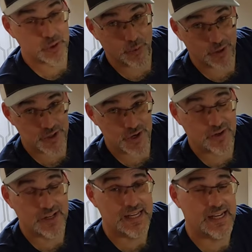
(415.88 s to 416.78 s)
too
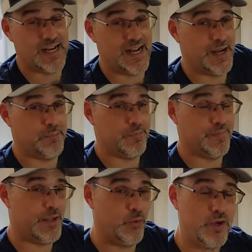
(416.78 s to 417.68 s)
original.
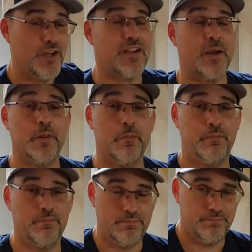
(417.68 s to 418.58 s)
They wouldn't have come with
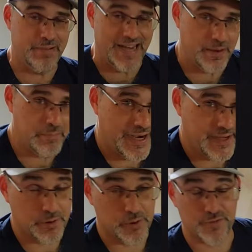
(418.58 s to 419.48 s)
banana
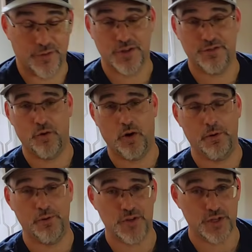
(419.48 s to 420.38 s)
binding posts first and
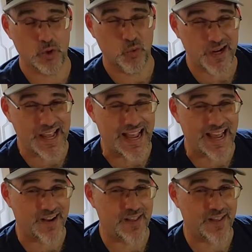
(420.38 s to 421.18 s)
foremost. You would have had